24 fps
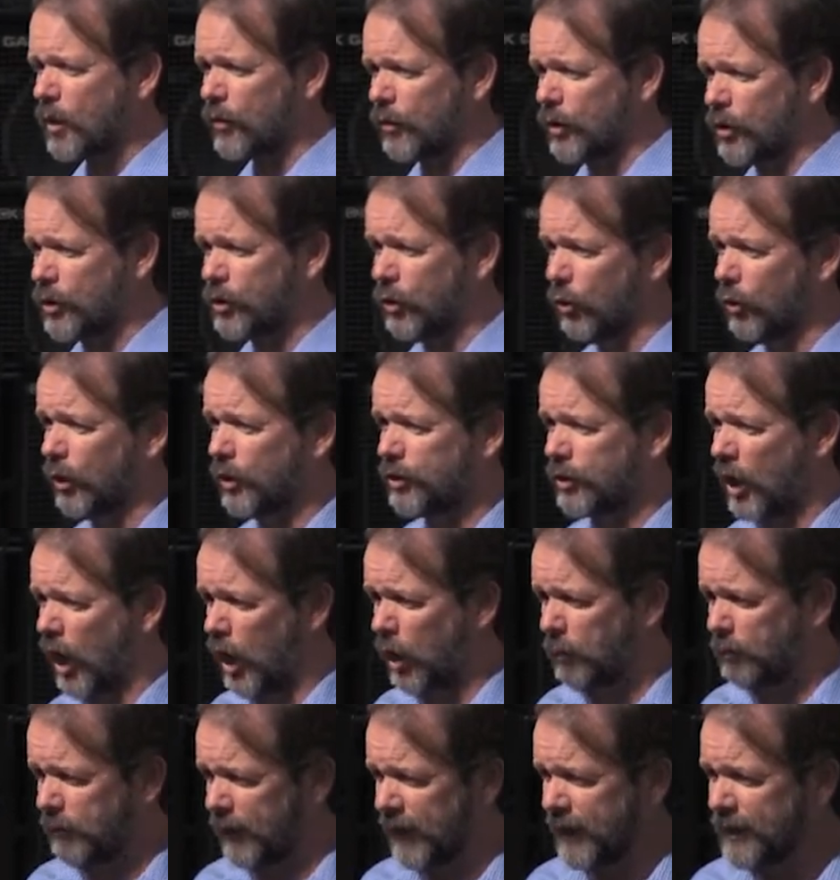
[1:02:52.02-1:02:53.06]
The door is
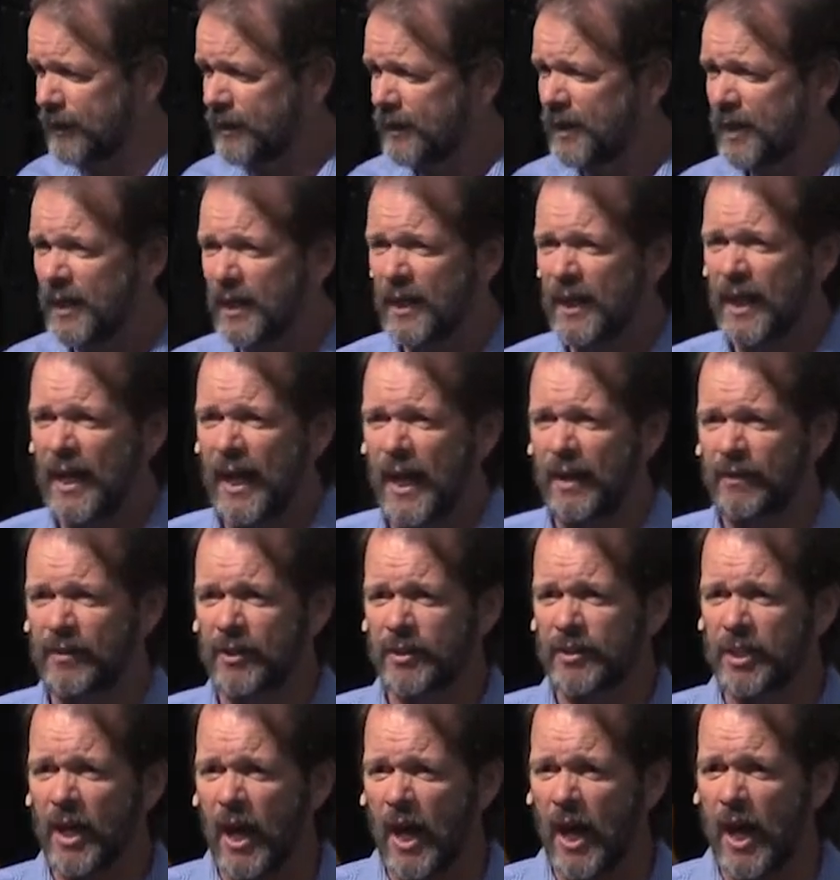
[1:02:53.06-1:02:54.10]
open and the
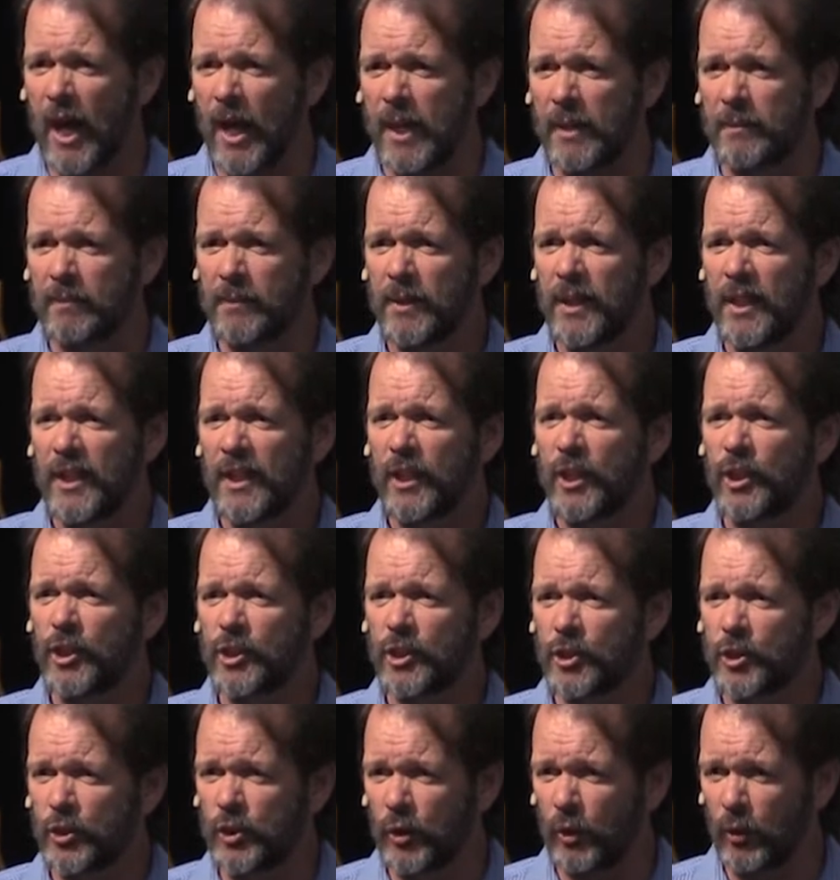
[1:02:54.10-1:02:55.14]
time is
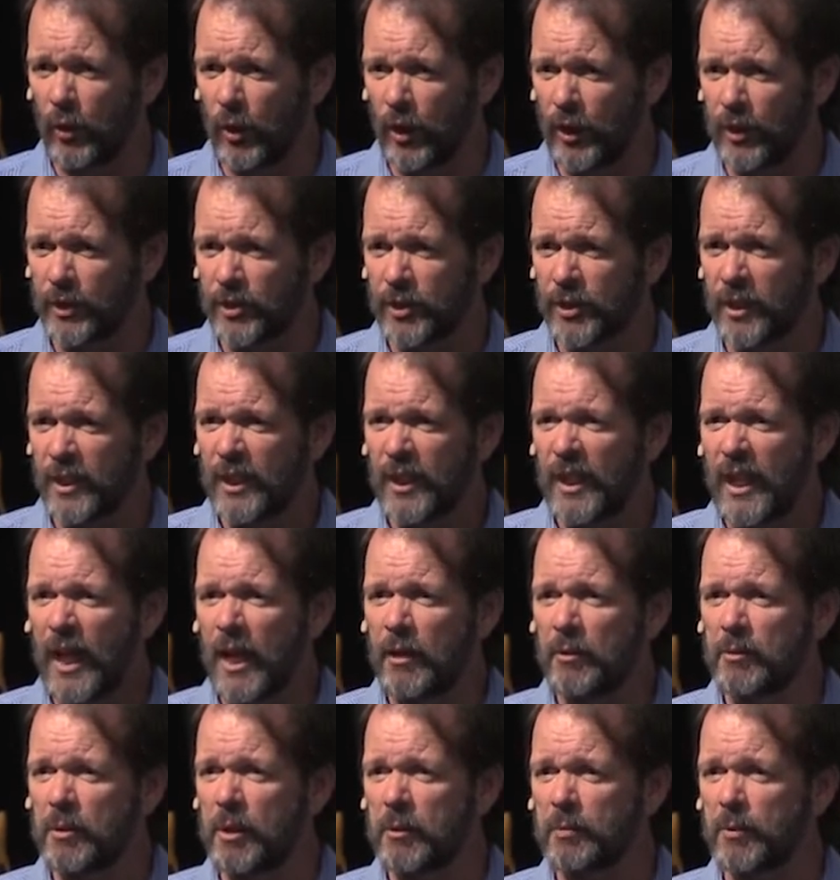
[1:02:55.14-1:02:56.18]
short,
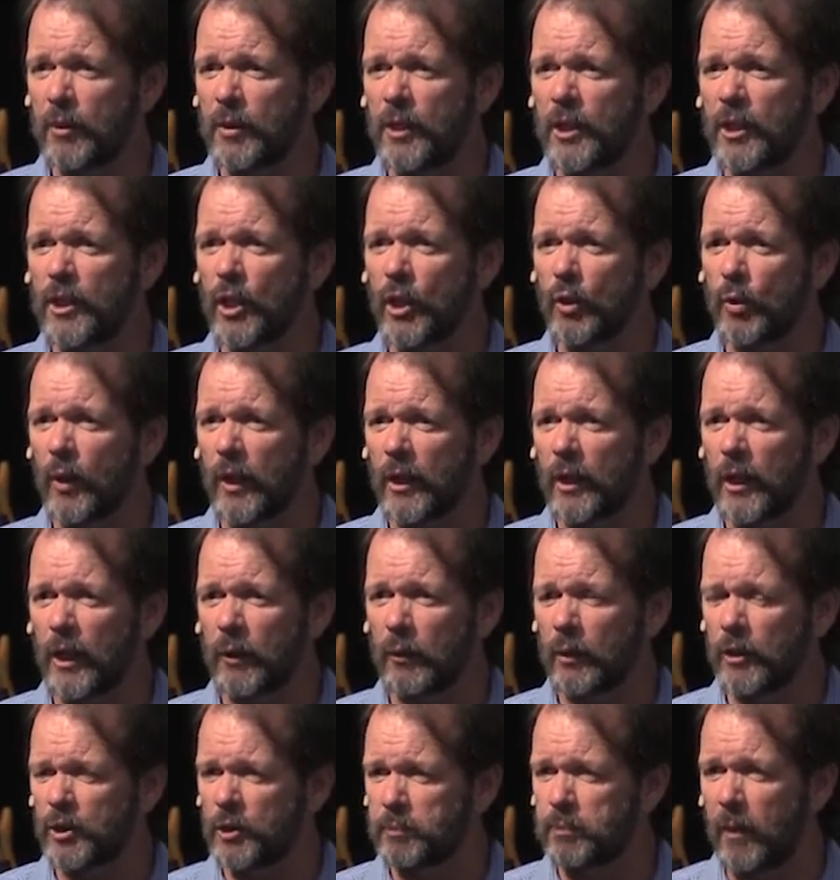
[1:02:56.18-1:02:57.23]
and people need to quickly
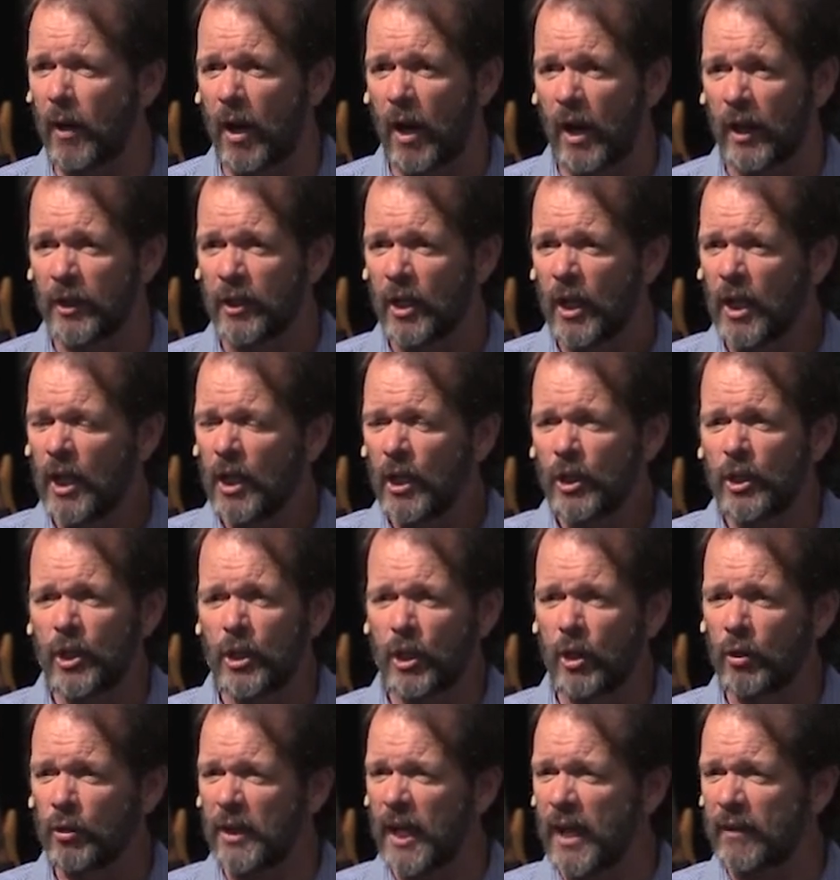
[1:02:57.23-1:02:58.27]
respond. You
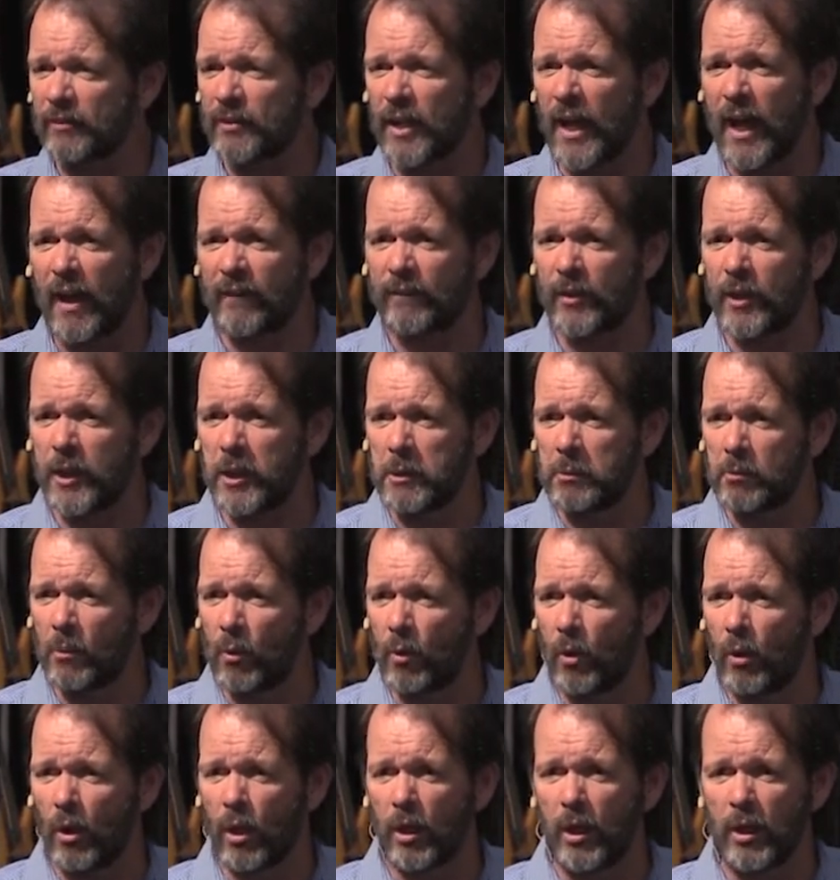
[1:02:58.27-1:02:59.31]
don't have to have any
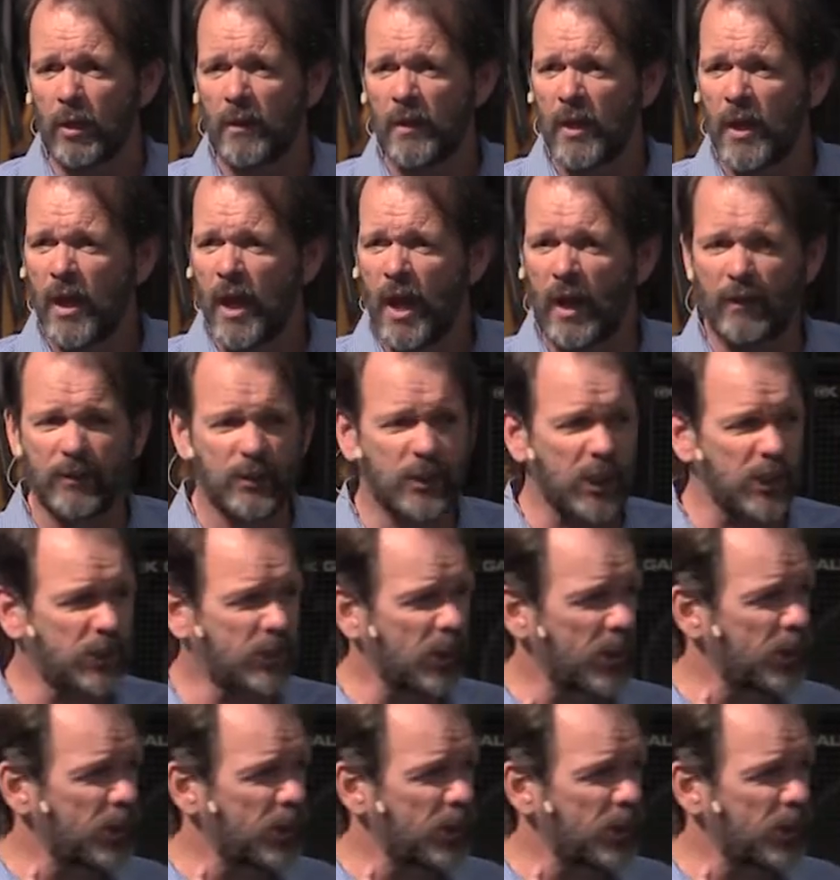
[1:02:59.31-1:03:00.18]
more of just